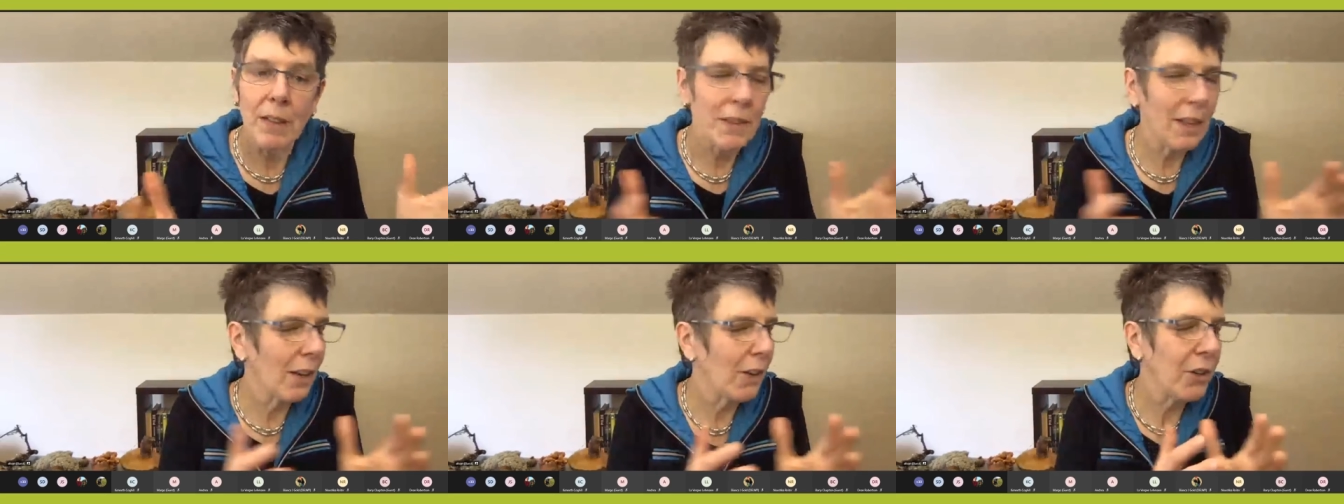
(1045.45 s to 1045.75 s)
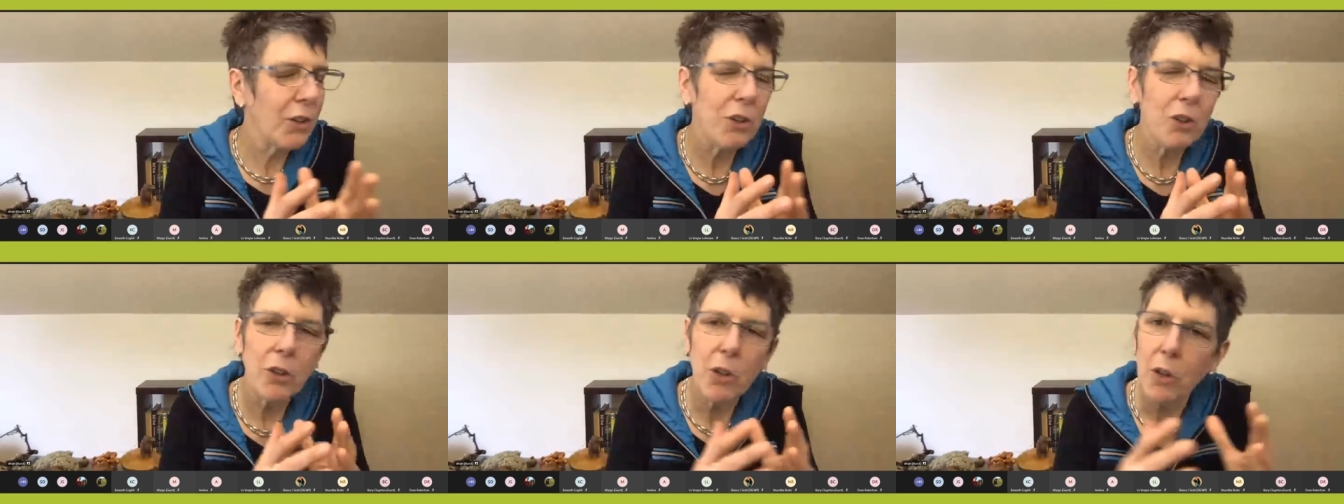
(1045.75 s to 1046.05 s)
that a
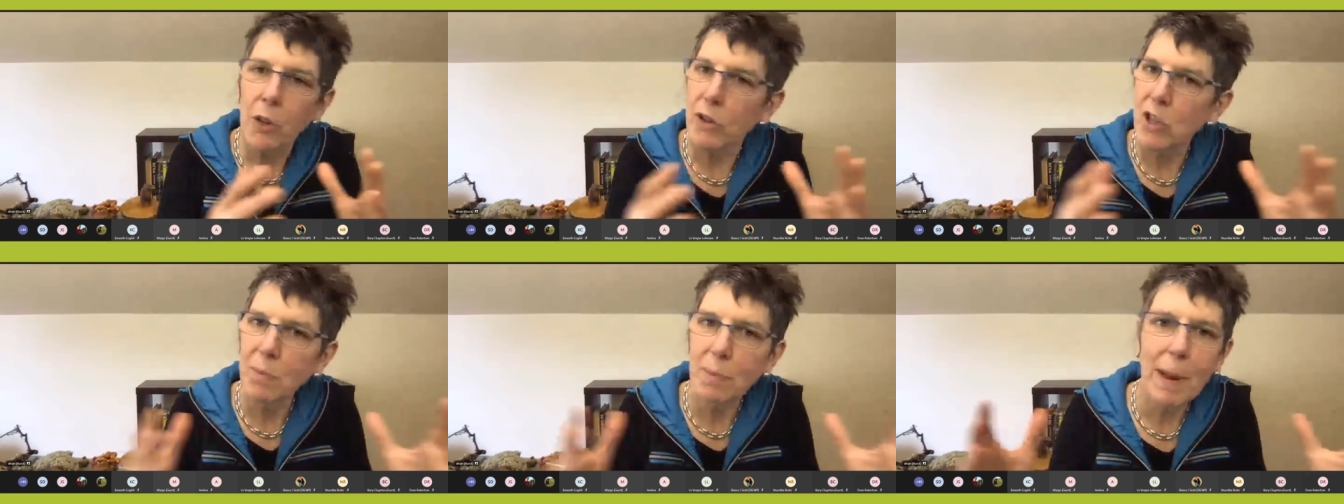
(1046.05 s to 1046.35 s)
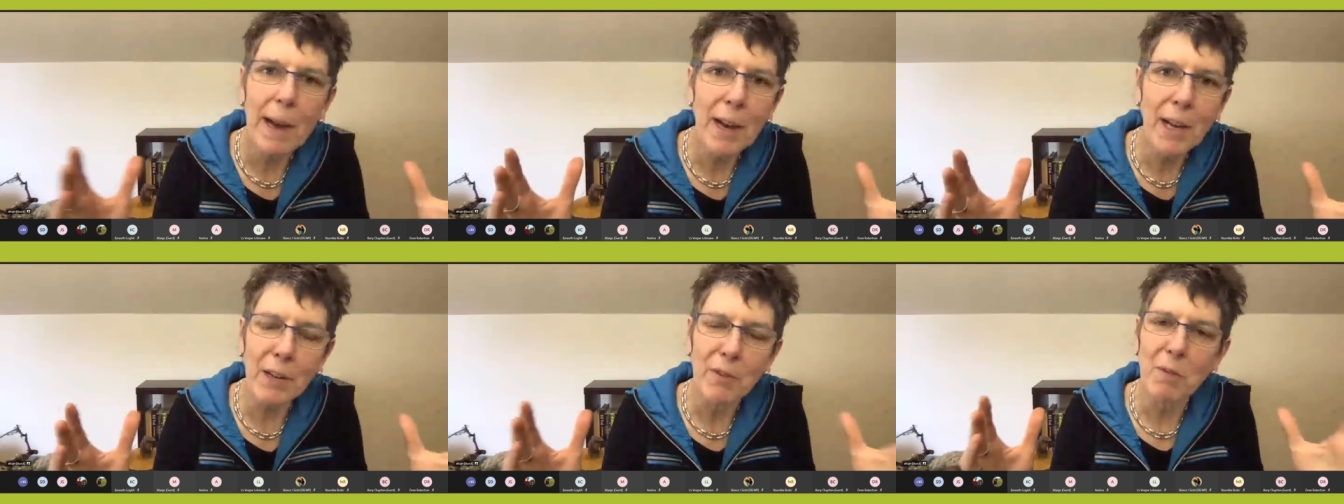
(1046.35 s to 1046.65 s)
huge
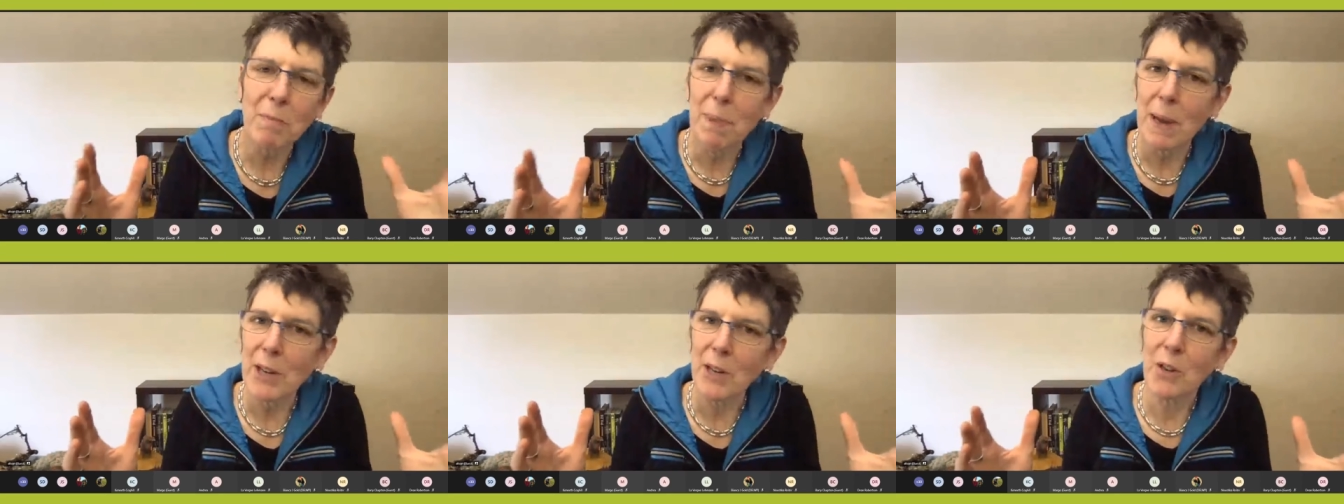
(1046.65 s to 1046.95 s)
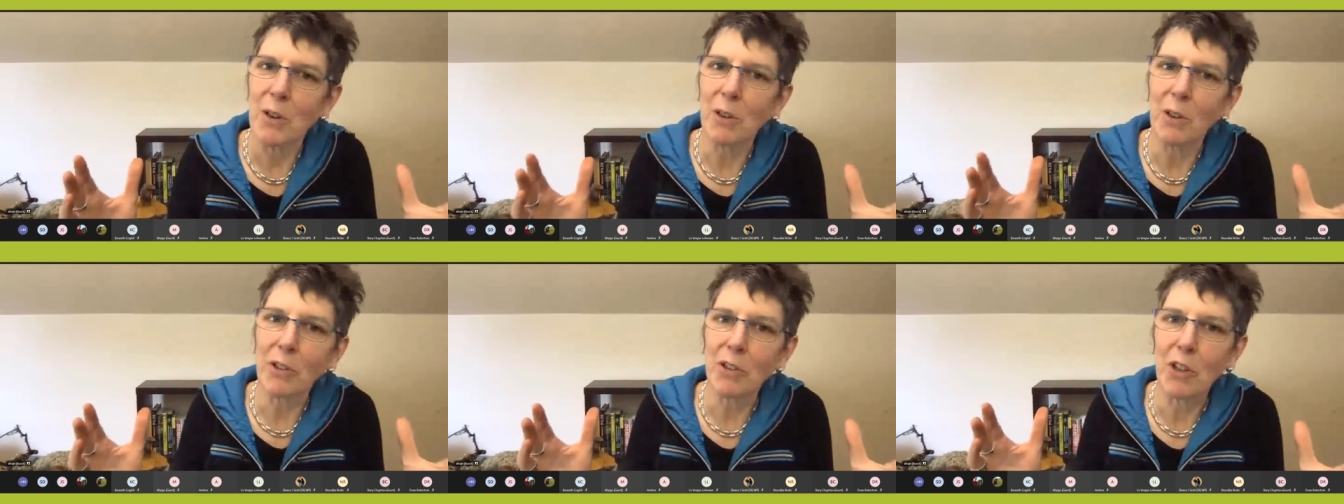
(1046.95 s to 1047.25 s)
part of a
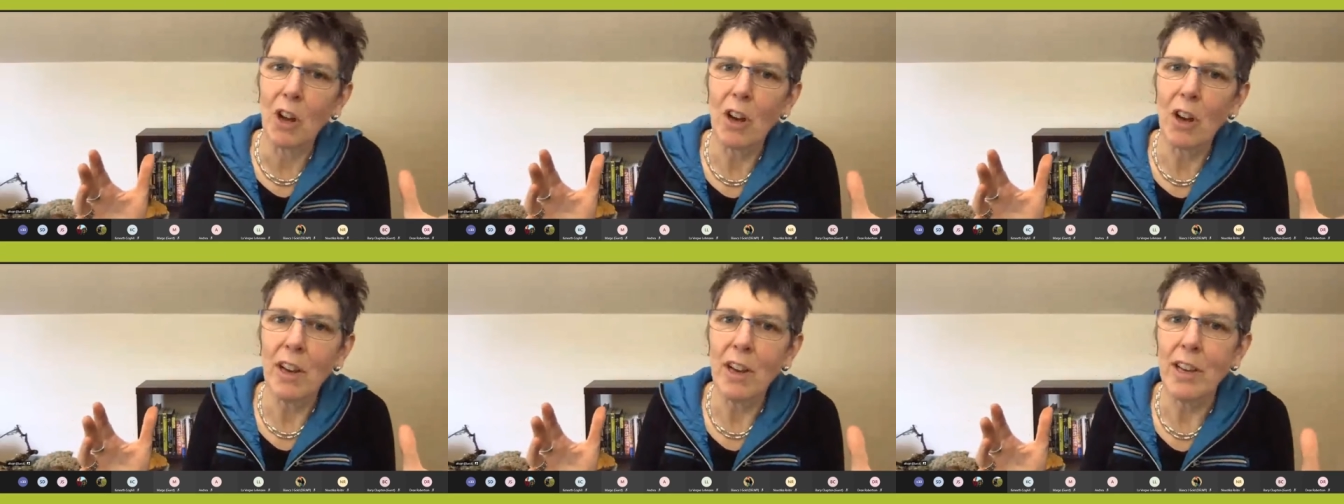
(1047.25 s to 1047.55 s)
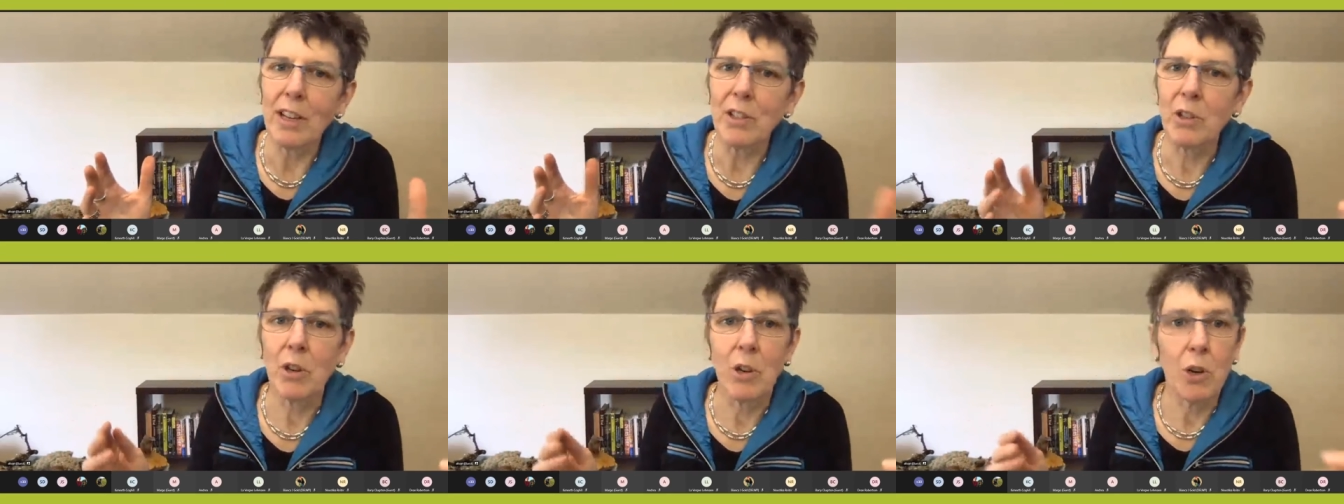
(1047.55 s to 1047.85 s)
bettong's
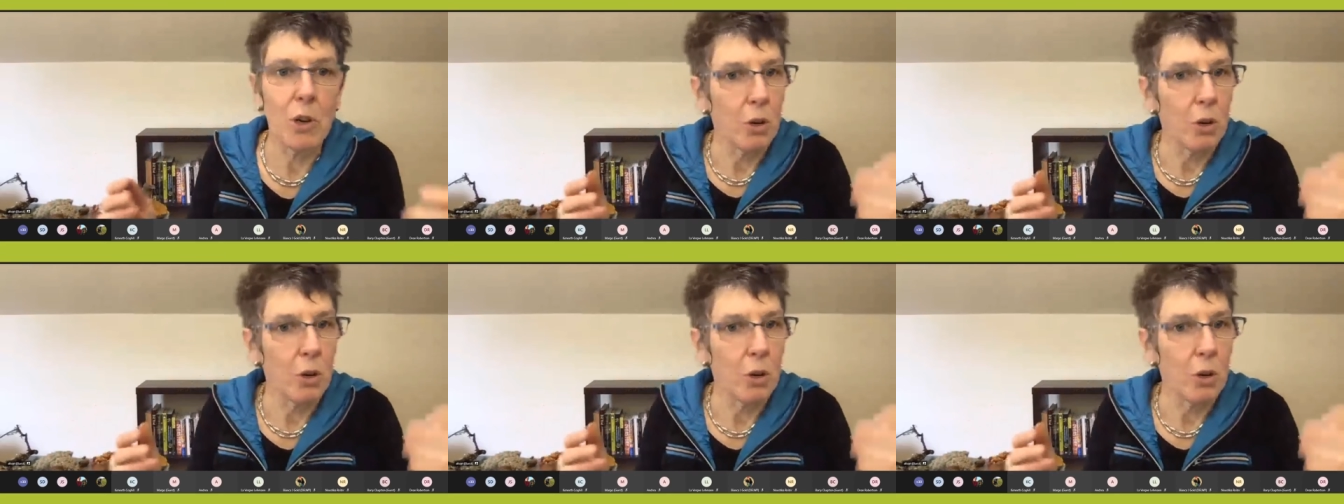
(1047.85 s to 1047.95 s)
diet